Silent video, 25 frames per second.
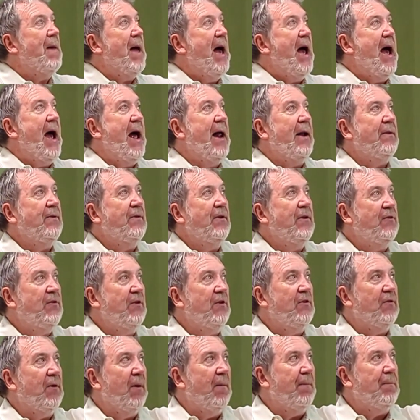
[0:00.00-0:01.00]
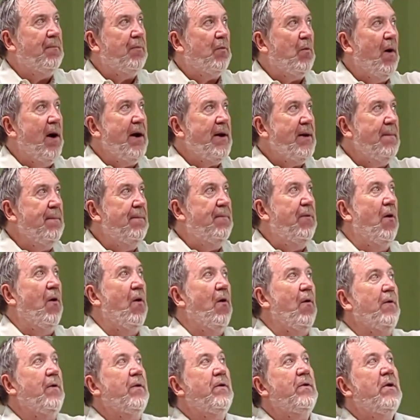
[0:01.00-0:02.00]
and this is uh, quite
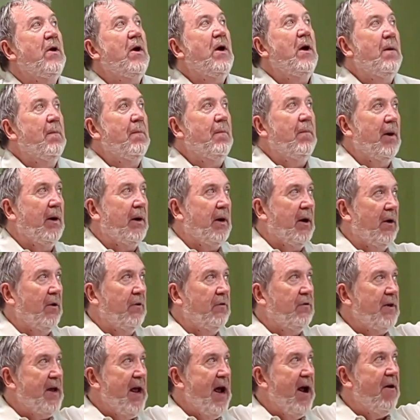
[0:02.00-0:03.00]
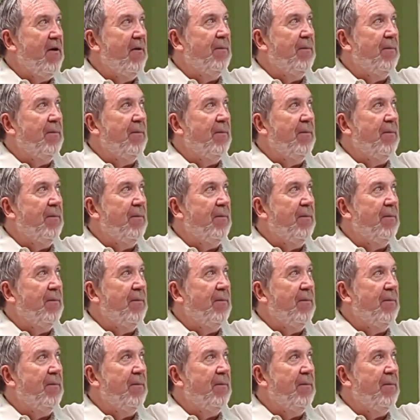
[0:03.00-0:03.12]
important because the Arab